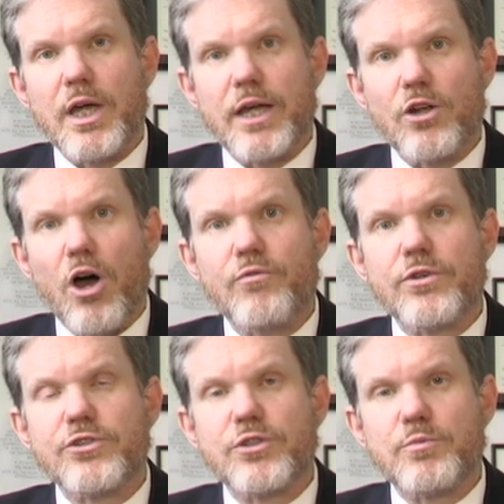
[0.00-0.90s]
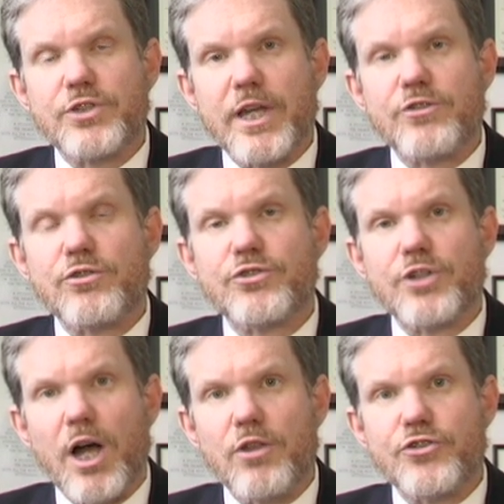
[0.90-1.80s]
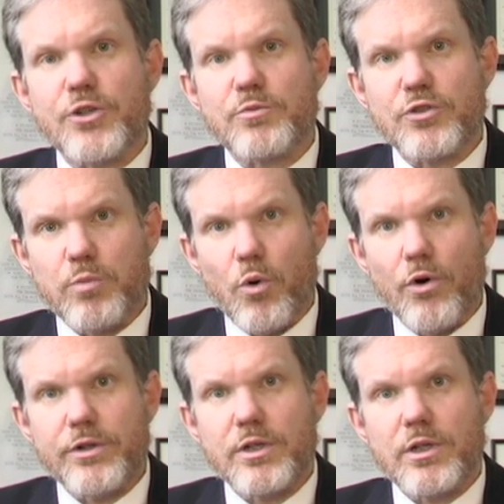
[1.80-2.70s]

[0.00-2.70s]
and offered substantial scholarship support